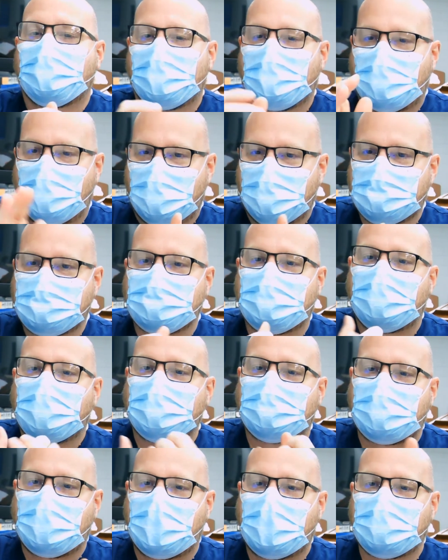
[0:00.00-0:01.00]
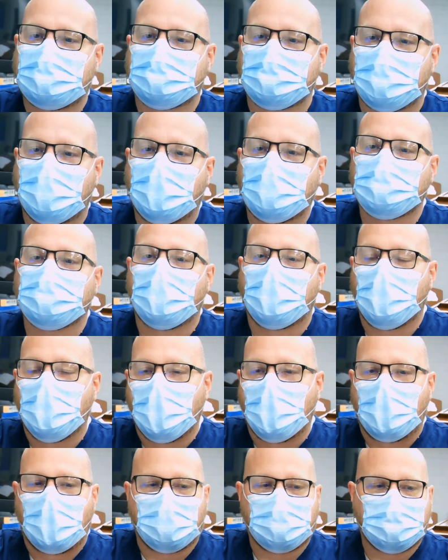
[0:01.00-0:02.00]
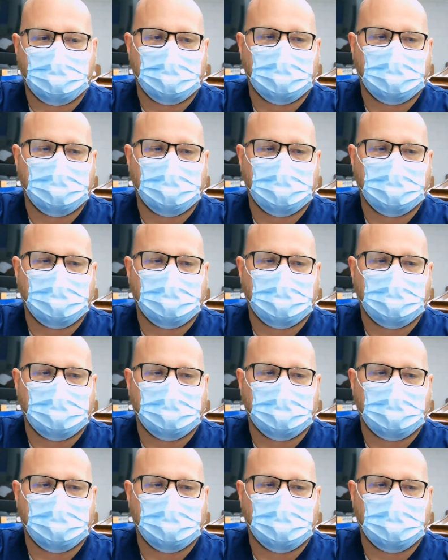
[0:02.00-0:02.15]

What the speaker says: hand sanitize and also wash.